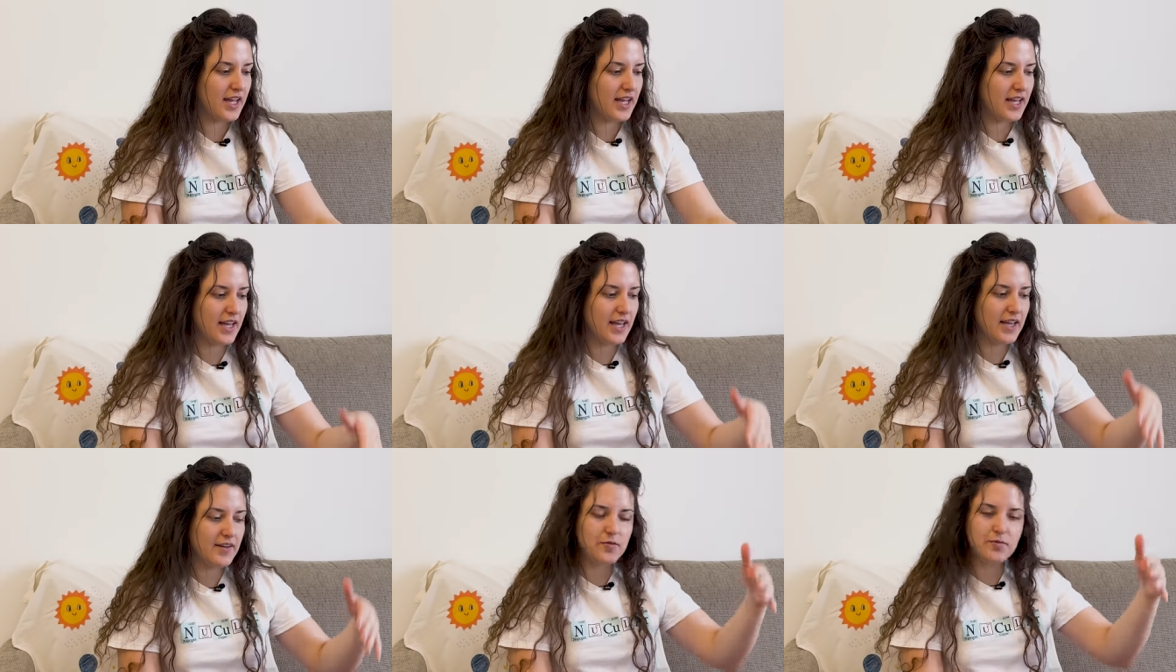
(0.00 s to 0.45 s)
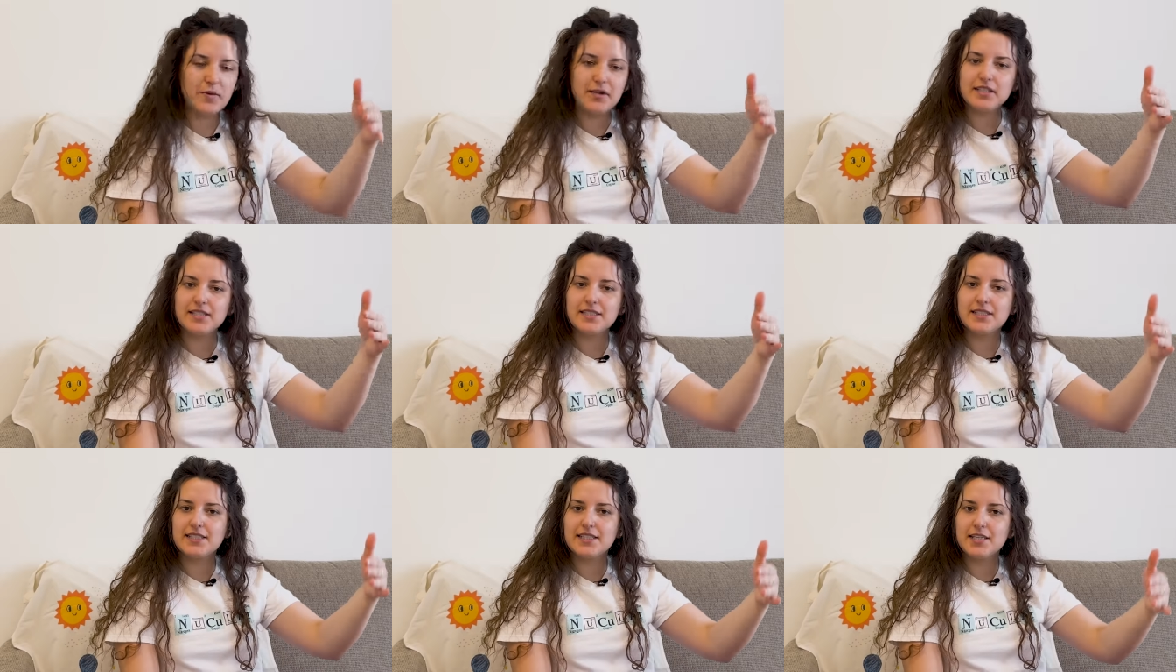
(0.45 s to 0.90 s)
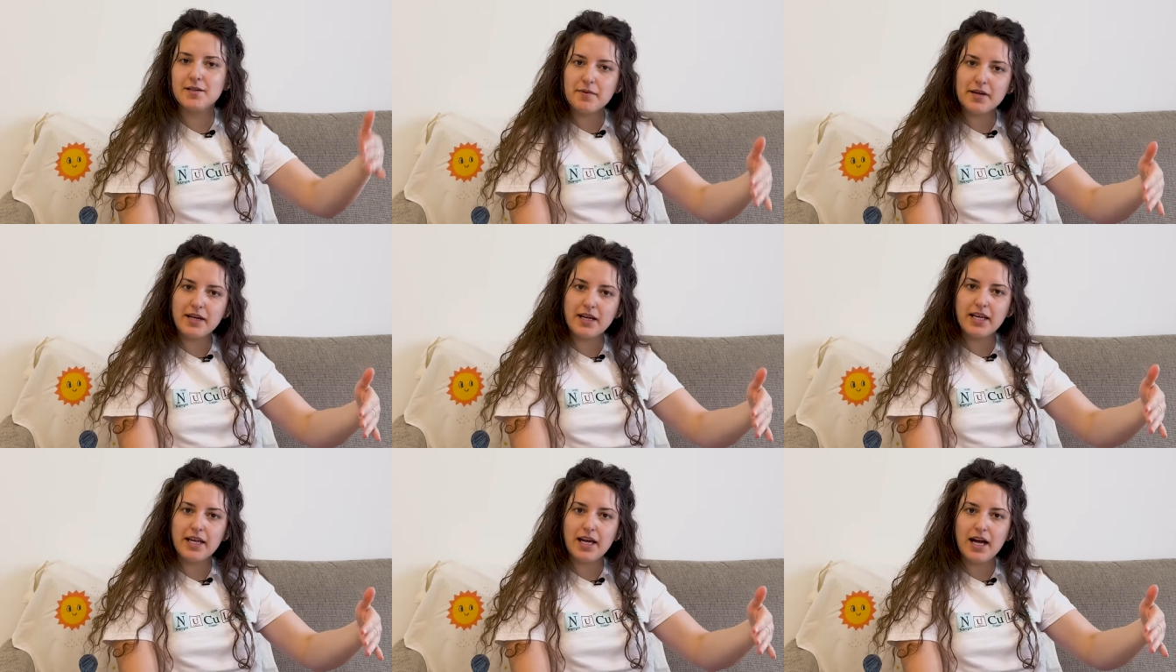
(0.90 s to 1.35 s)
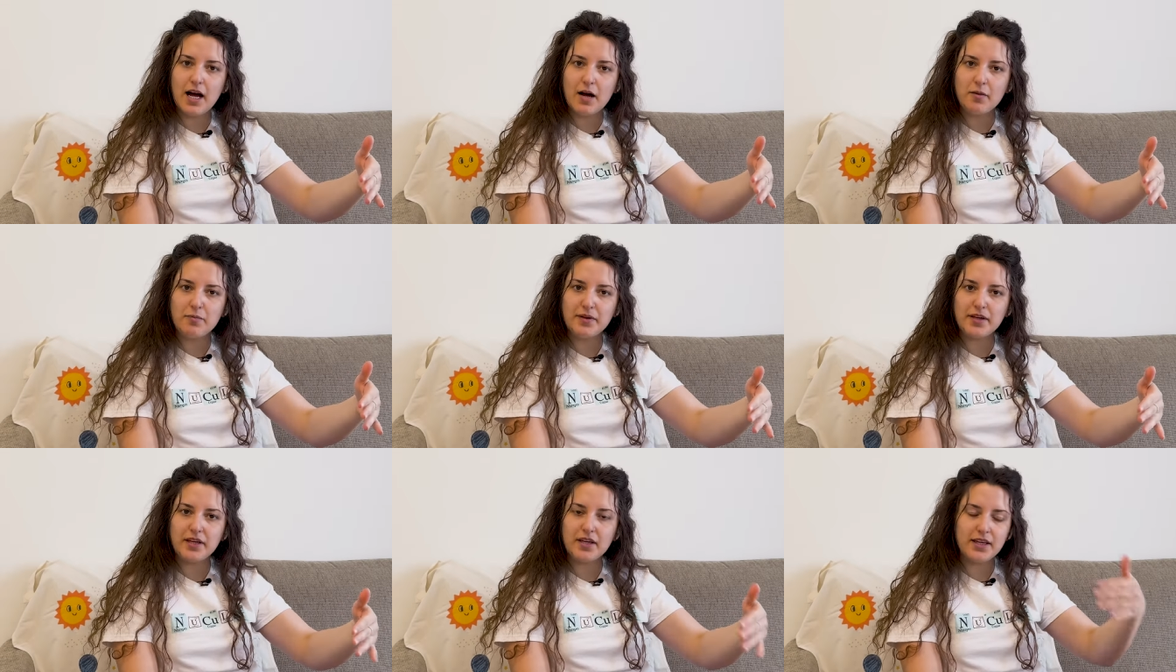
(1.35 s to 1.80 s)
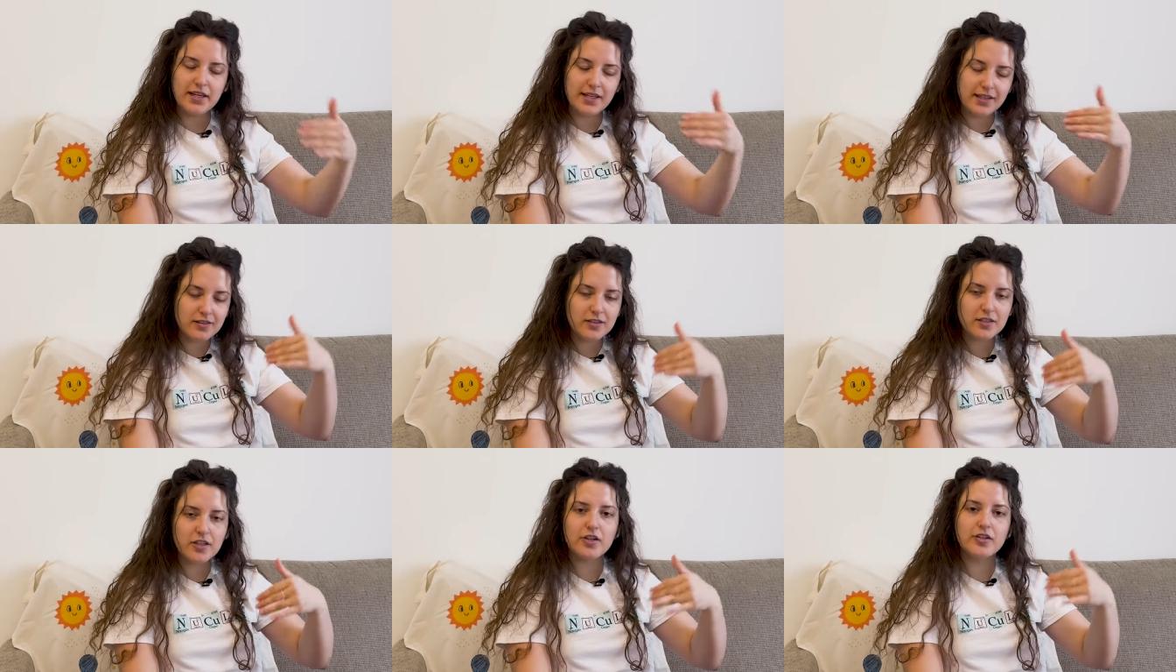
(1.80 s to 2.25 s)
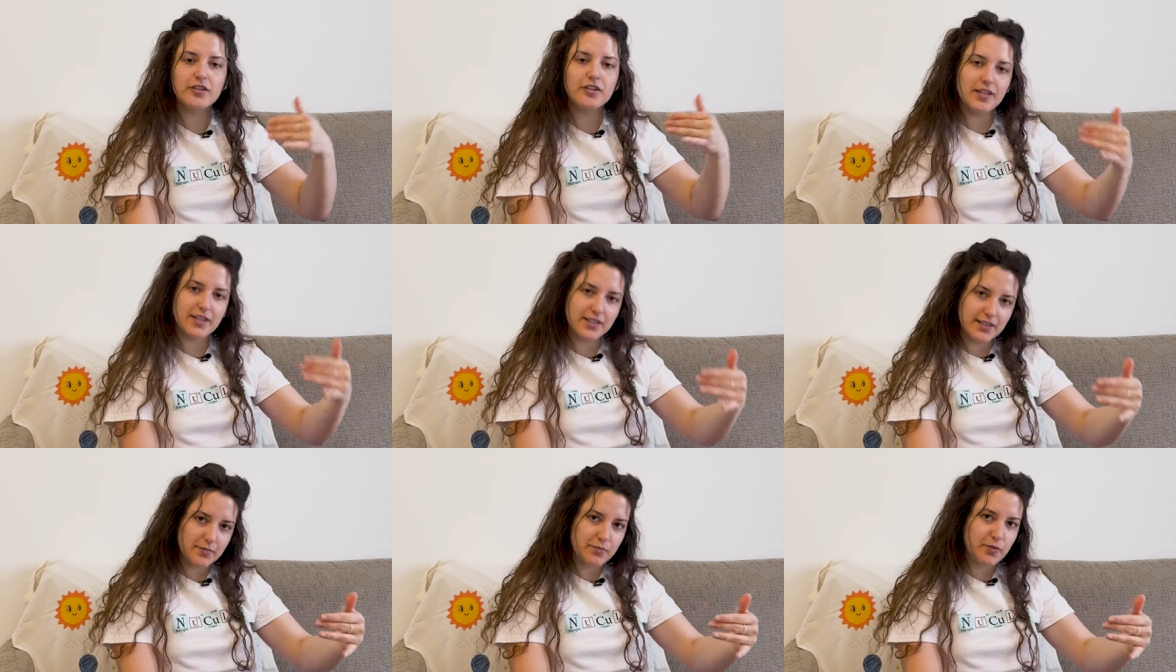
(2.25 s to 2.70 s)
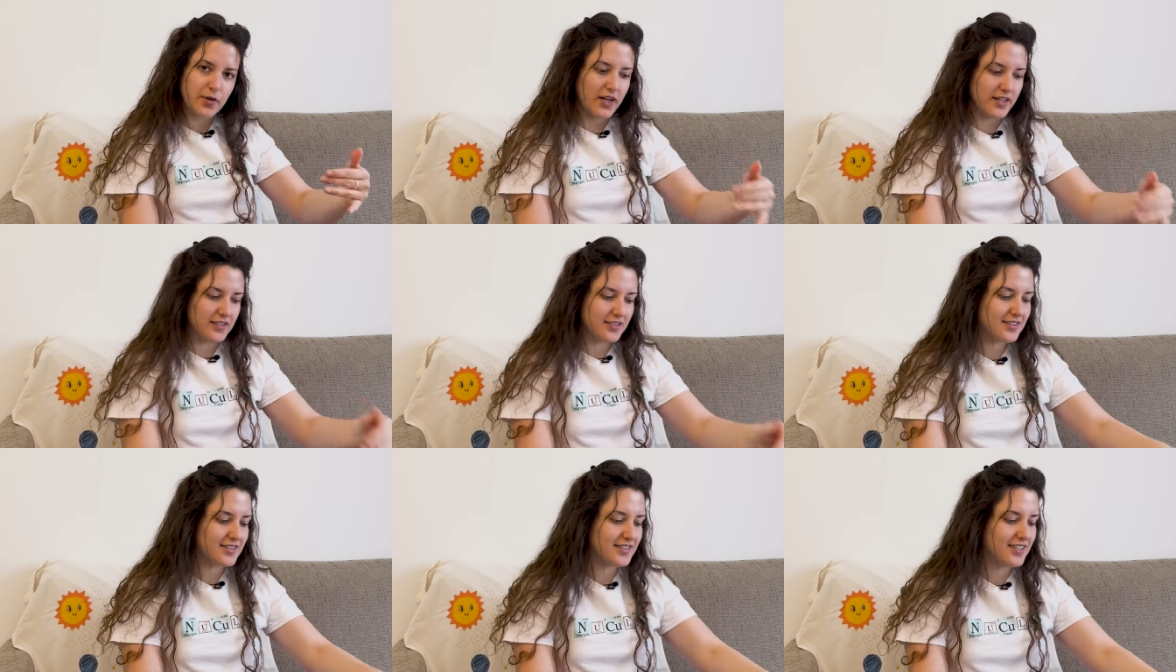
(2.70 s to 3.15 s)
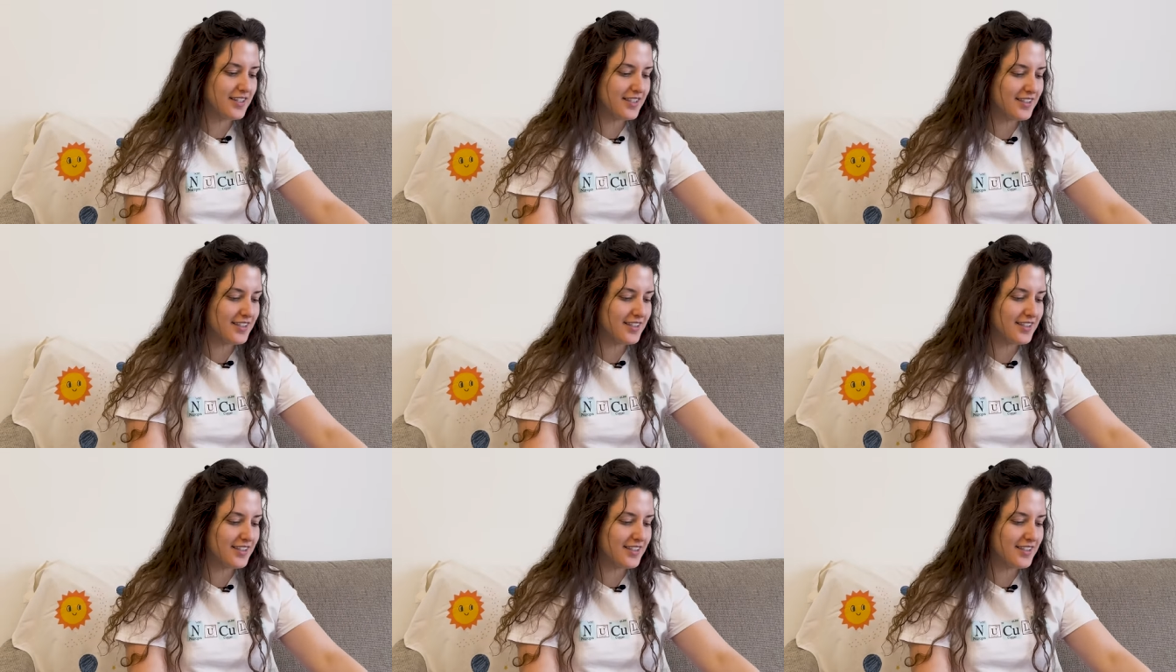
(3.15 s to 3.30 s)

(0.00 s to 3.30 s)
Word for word: Hey, everybody's seemingly happy, internally depressed.